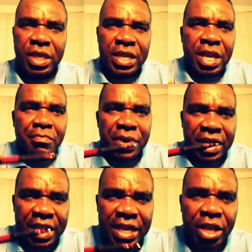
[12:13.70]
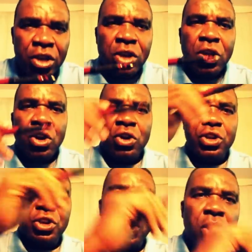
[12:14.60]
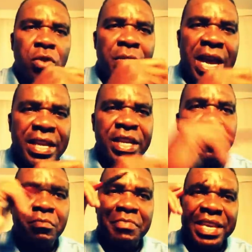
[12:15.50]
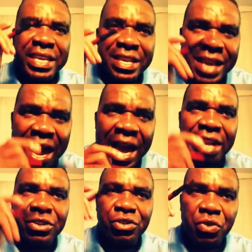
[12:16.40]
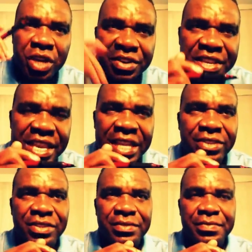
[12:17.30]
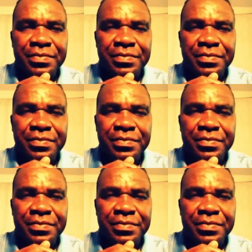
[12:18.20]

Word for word: In the beginning, the Almighty began to create.